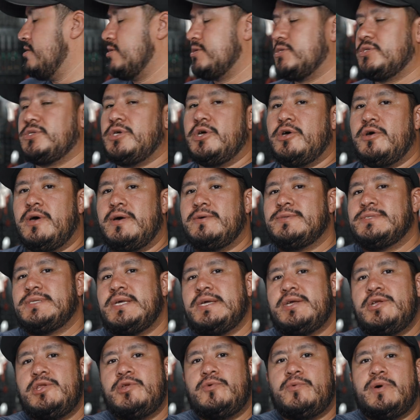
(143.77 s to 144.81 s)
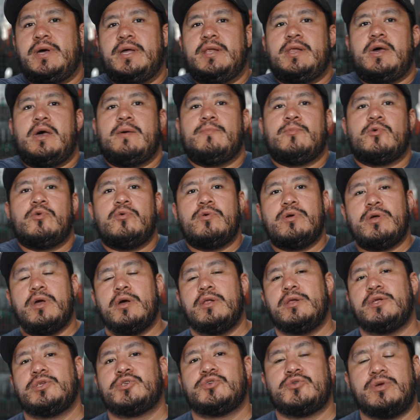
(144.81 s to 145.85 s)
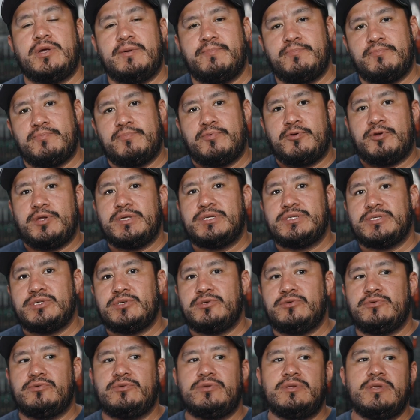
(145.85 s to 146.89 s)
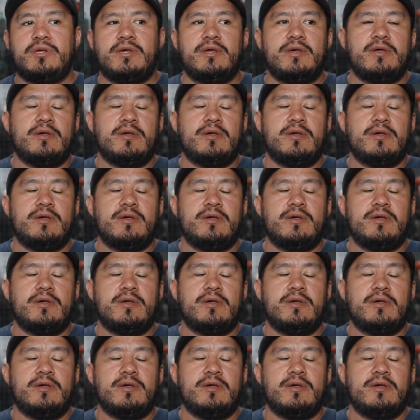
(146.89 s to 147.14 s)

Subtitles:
So I was like, you know what? I'm going on a trip pretty soon.